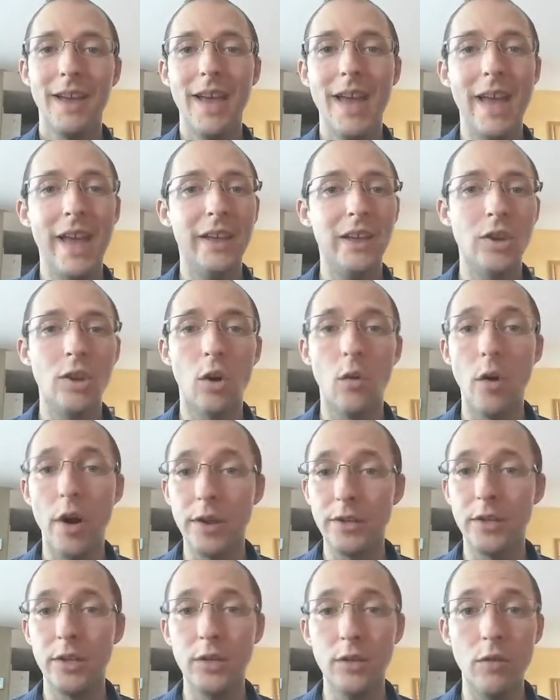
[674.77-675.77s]
and go
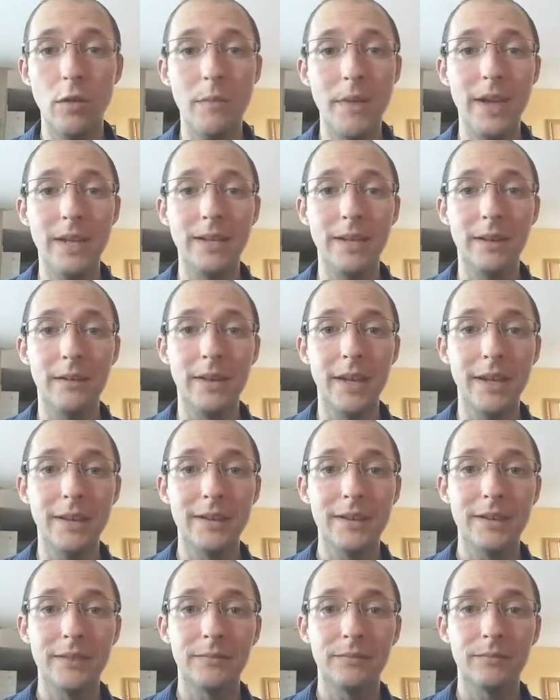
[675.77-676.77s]
on to do amazing
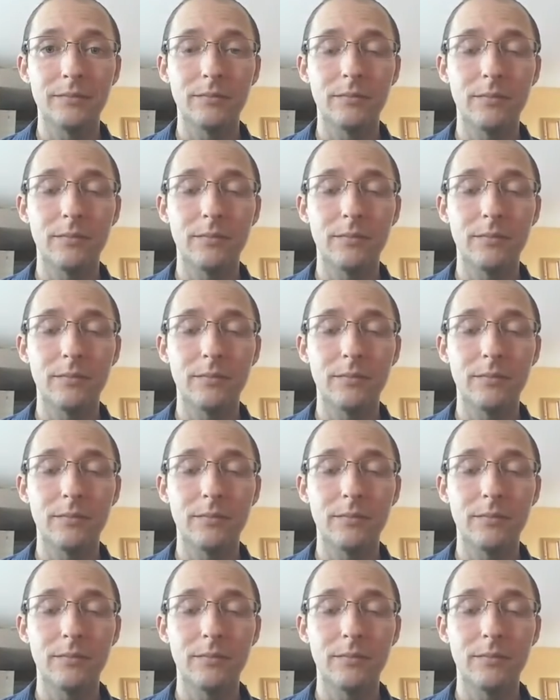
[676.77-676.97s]
things.